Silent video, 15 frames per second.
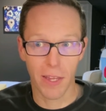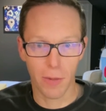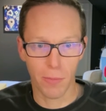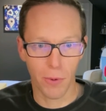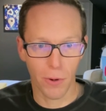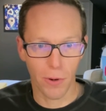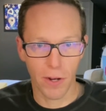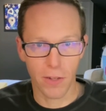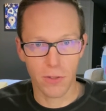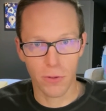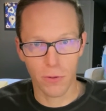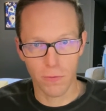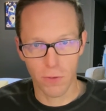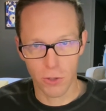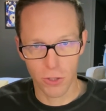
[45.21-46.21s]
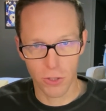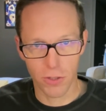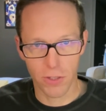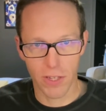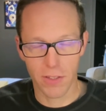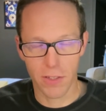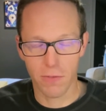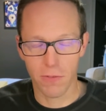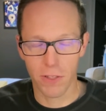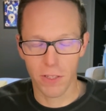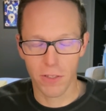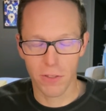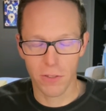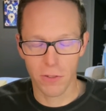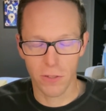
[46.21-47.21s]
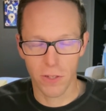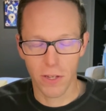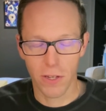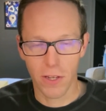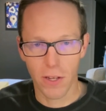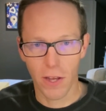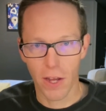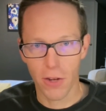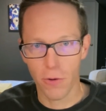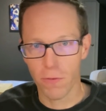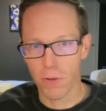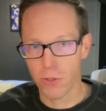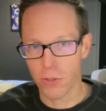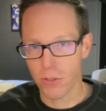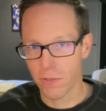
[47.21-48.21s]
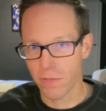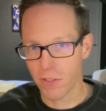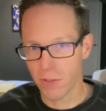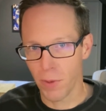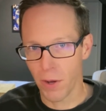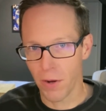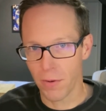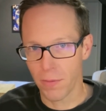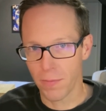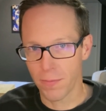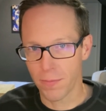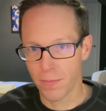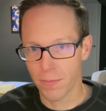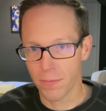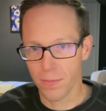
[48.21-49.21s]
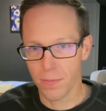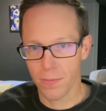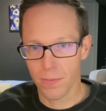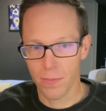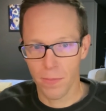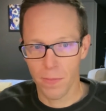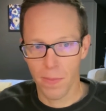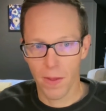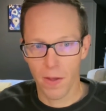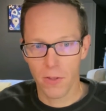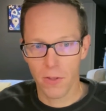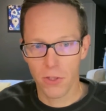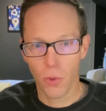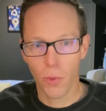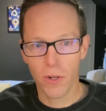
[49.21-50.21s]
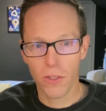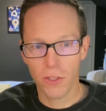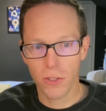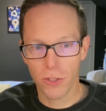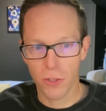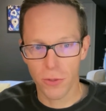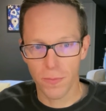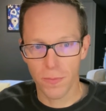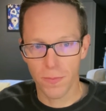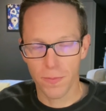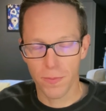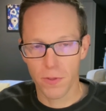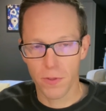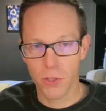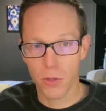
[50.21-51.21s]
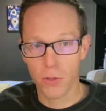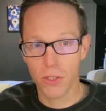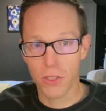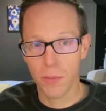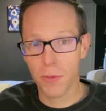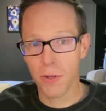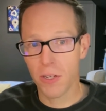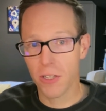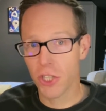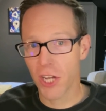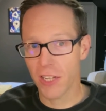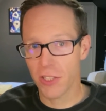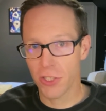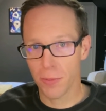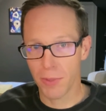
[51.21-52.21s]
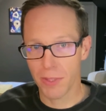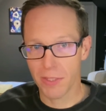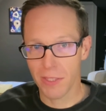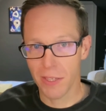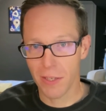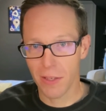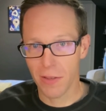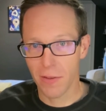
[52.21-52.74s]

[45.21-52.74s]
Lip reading: progress through versions as it releases new versions of its model. So what does it do? So similar to ChatGPT,